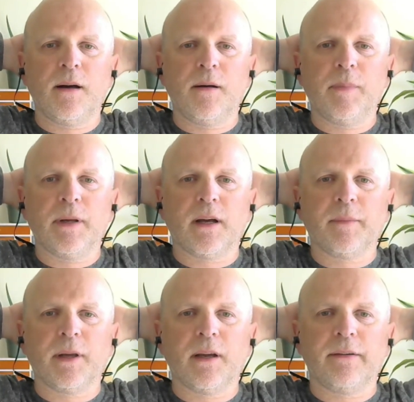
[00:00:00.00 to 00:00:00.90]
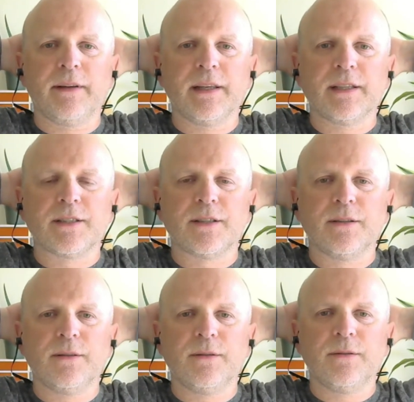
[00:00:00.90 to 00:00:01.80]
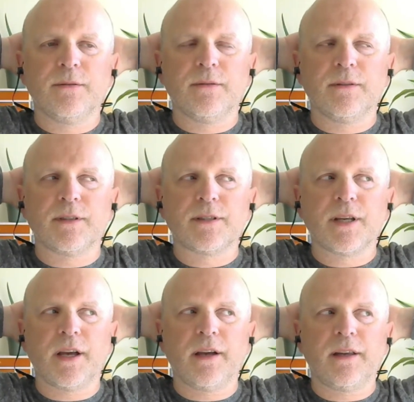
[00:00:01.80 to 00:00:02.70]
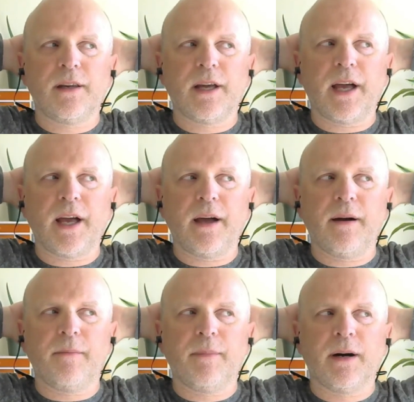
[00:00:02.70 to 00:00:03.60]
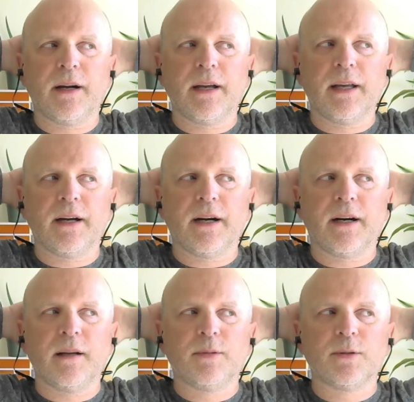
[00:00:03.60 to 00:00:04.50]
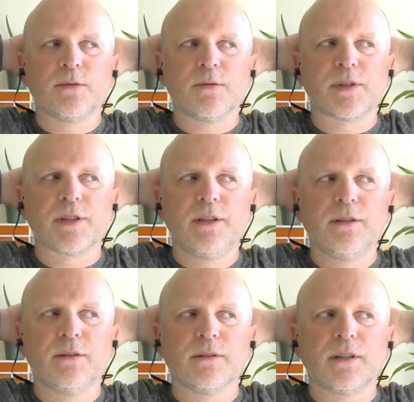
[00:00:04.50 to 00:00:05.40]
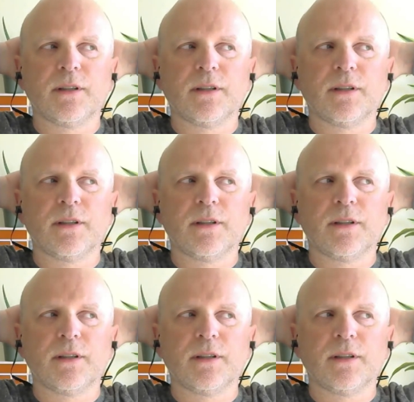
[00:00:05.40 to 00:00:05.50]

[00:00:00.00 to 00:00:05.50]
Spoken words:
but I'm going to turn my eyeballs to look